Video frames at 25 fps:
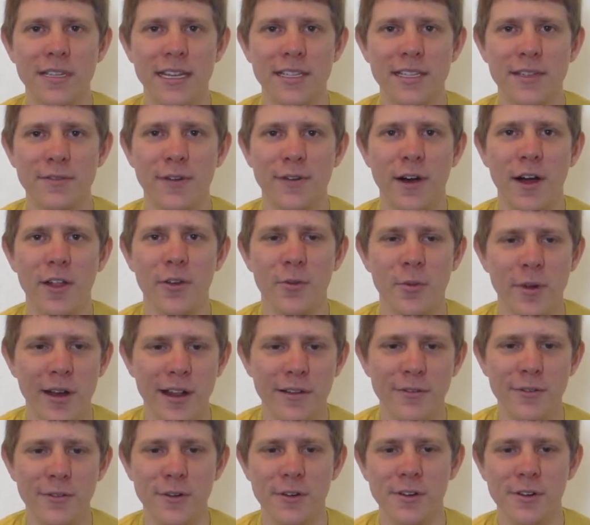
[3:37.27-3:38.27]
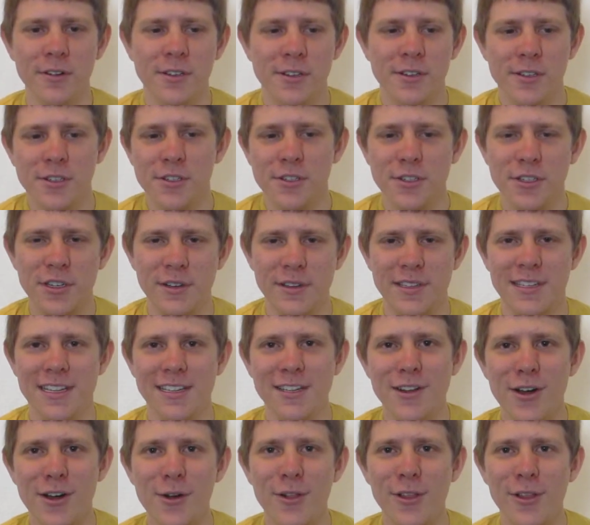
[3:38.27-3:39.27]
as a father, whenever she
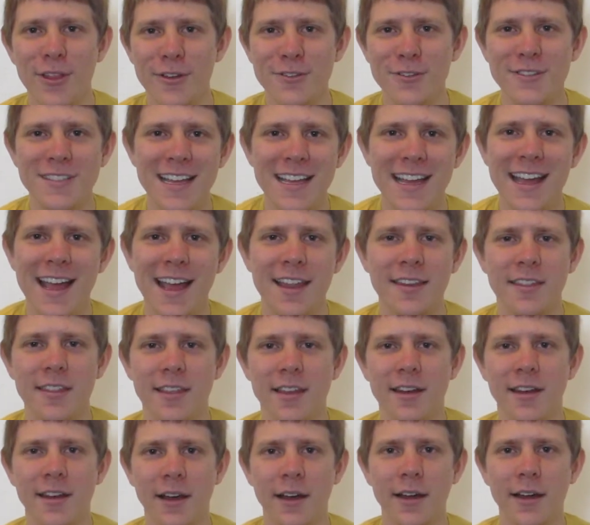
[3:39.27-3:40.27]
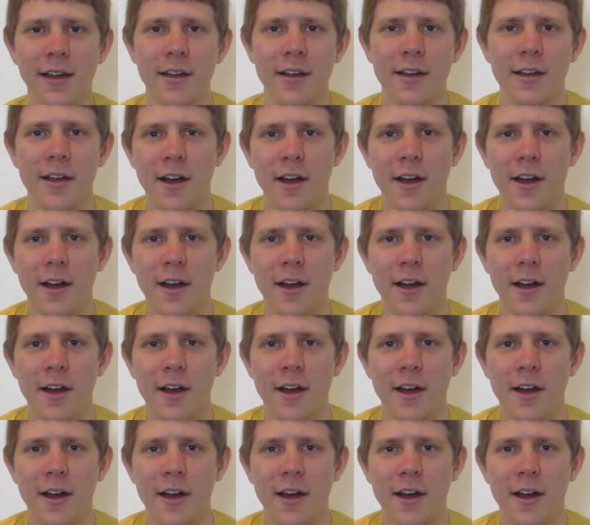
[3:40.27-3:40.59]
says, oh, there's the head, then I'll